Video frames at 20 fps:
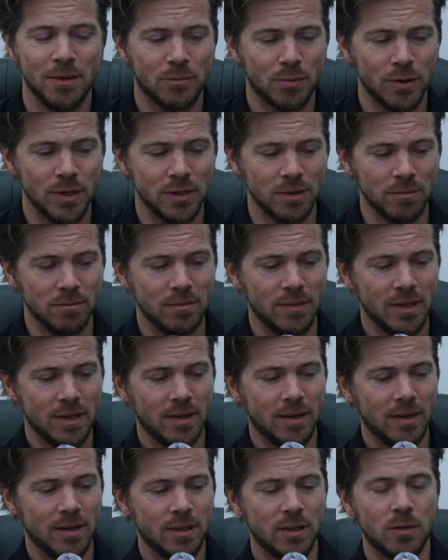prism
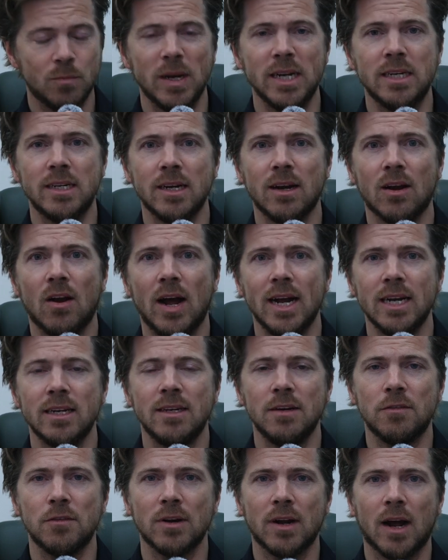splitting light
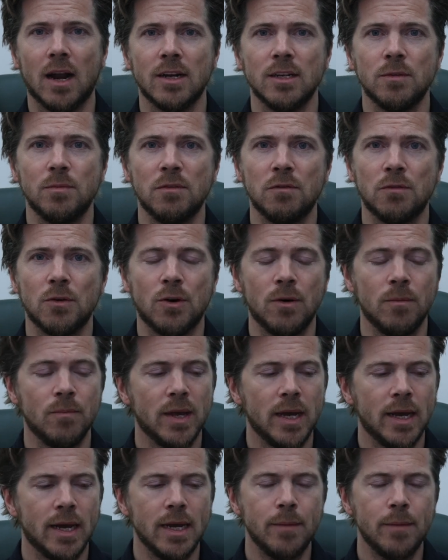into different colors before,